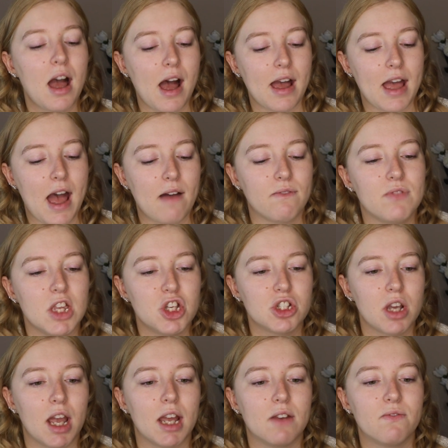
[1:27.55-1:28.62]
I have the
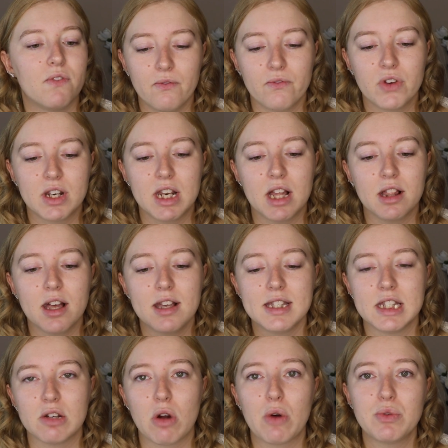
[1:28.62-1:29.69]
shade Vanilla
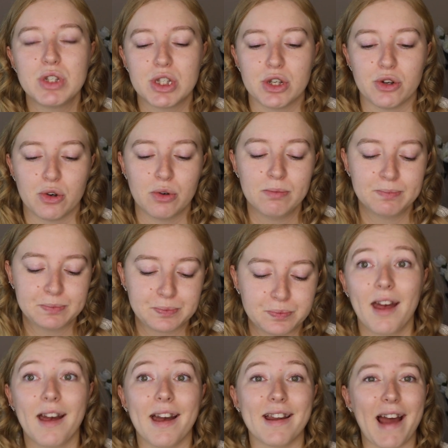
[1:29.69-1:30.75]
02.
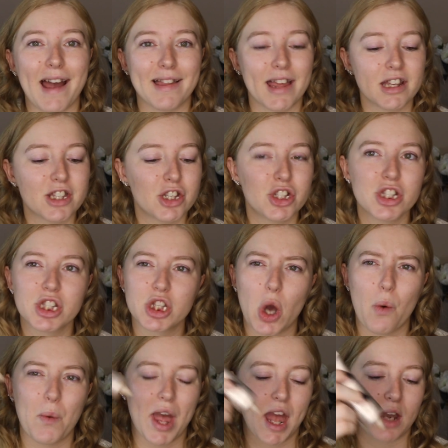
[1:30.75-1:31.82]
And I like to just
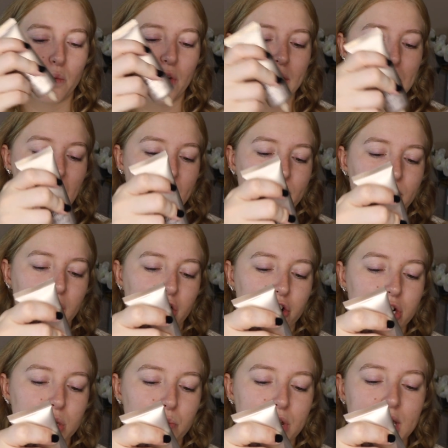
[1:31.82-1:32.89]
go in with my
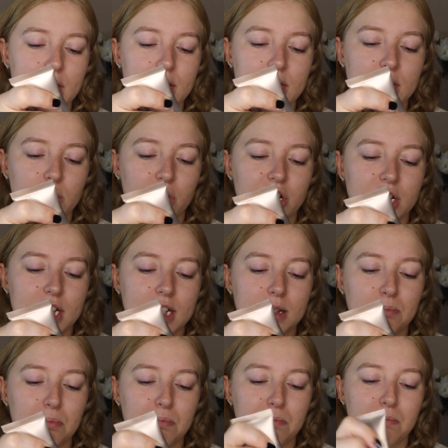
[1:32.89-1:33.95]
fingers with this. So I
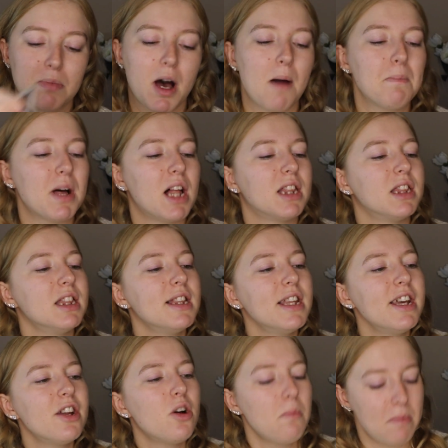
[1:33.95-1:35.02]
just pump a
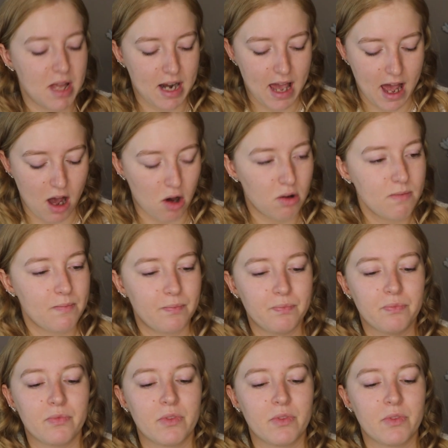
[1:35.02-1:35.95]
little bit out